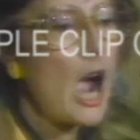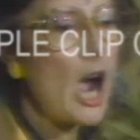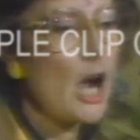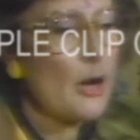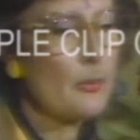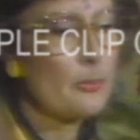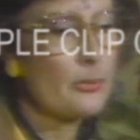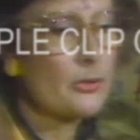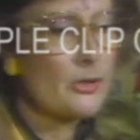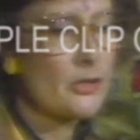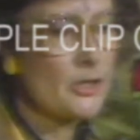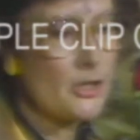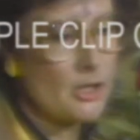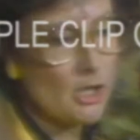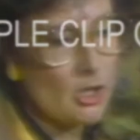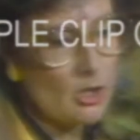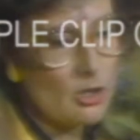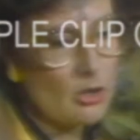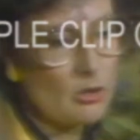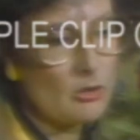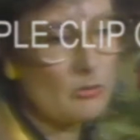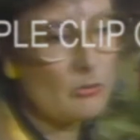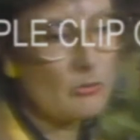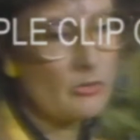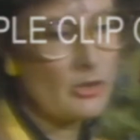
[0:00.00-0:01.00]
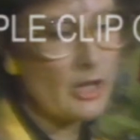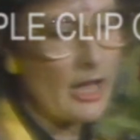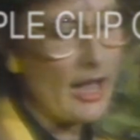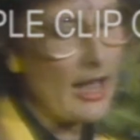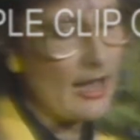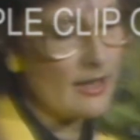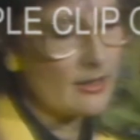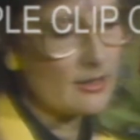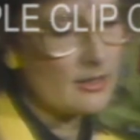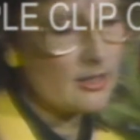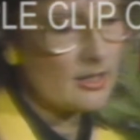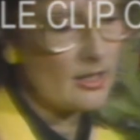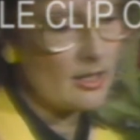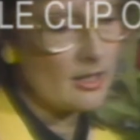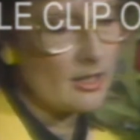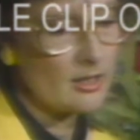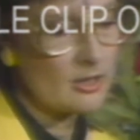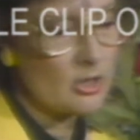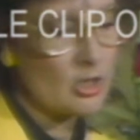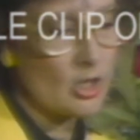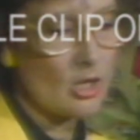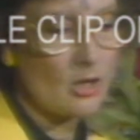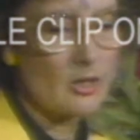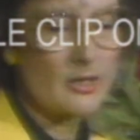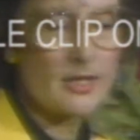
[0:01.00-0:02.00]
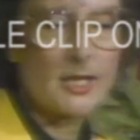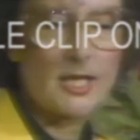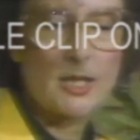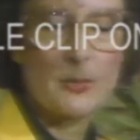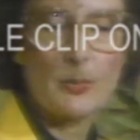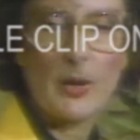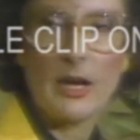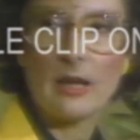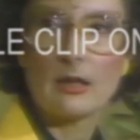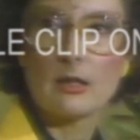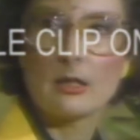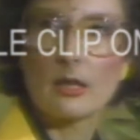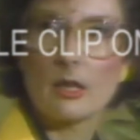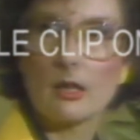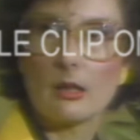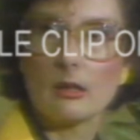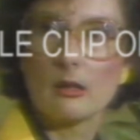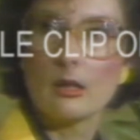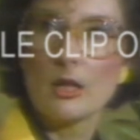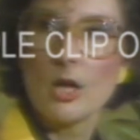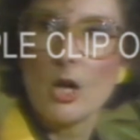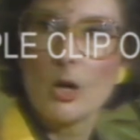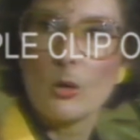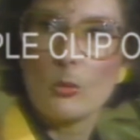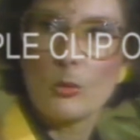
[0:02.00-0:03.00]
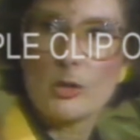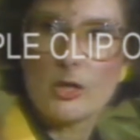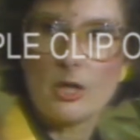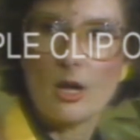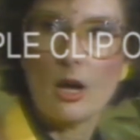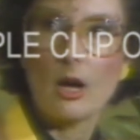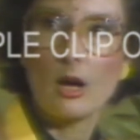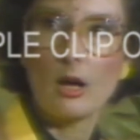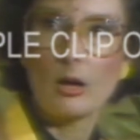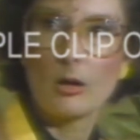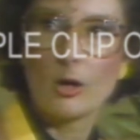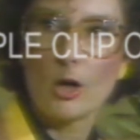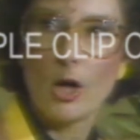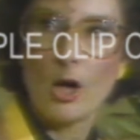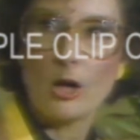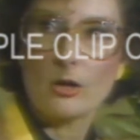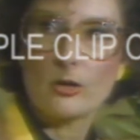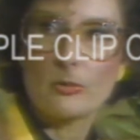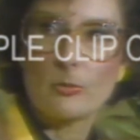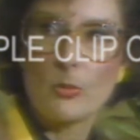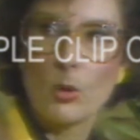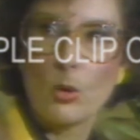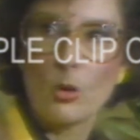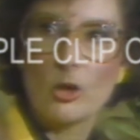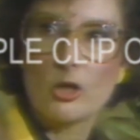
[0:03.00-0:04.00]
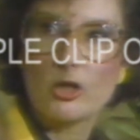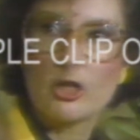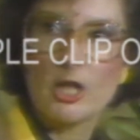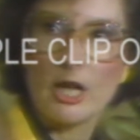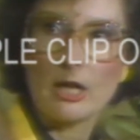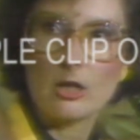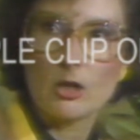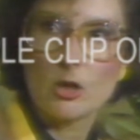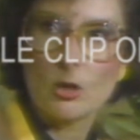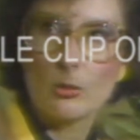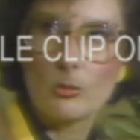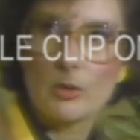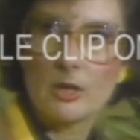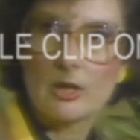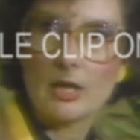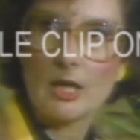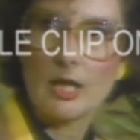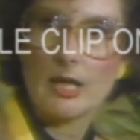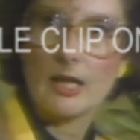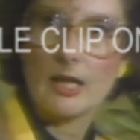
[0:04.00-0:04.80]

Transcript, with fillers: And after Janine Haines' failure in Kingston, the Democrats are looking for a new leader.